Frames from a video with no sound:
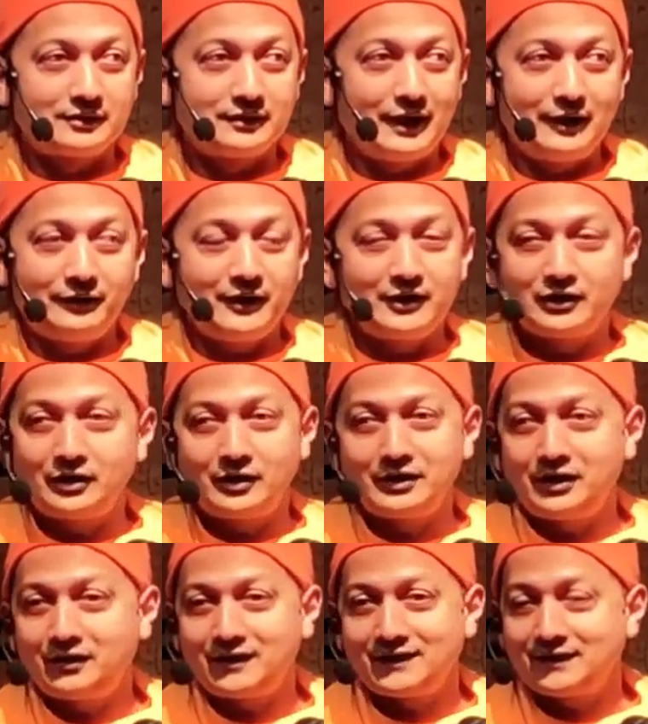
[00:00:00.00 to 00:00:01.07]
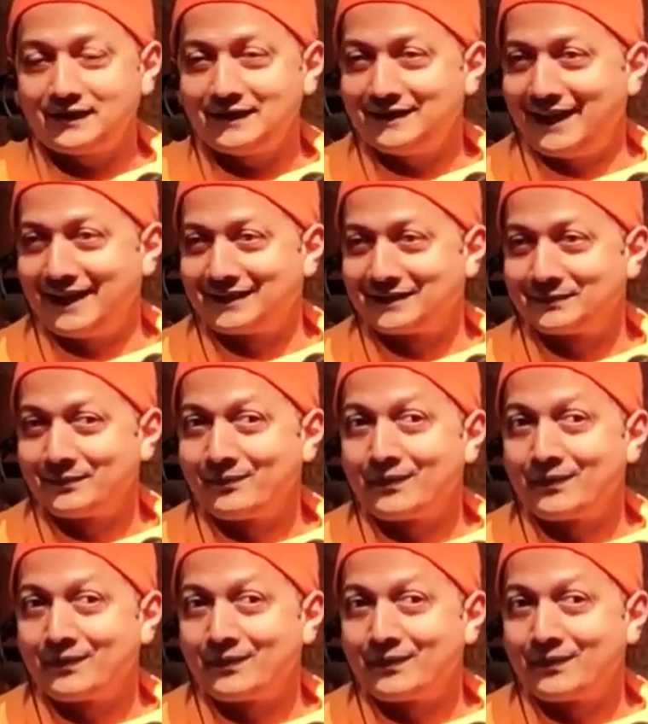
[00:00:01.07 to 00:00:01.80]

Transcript: The elephant is not interested in that.